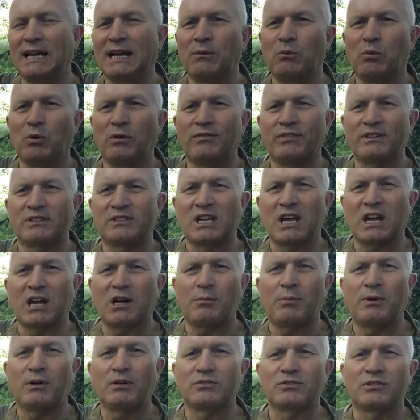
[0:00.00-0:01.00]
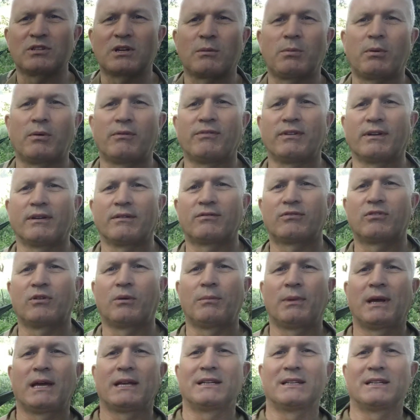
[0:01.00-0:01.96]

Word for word: and with a tarp on top of it from